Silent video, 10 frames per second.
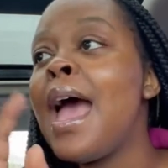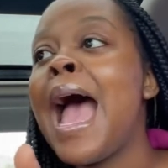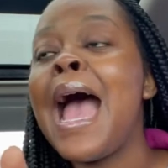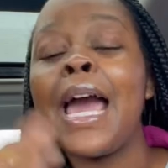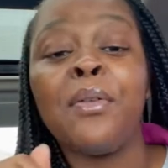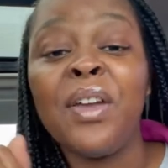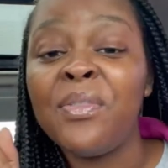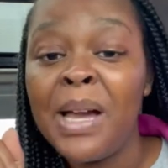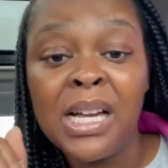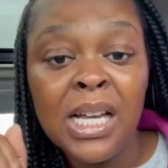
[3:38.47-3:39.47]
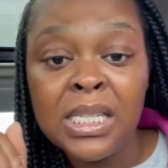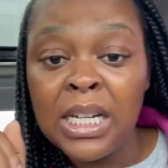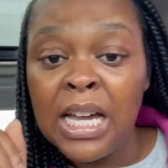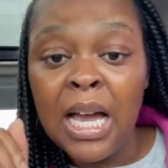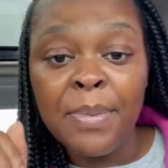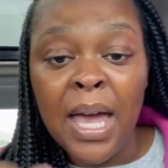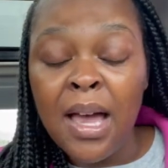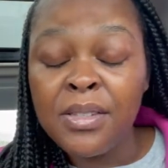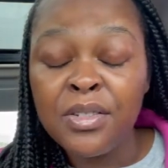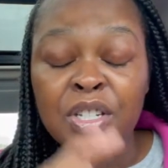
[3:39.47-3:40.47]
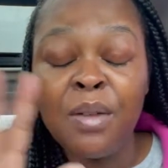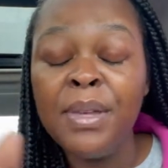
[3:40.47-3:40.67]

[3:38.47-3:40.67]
I gotta wait for my cousin to calm down so she don't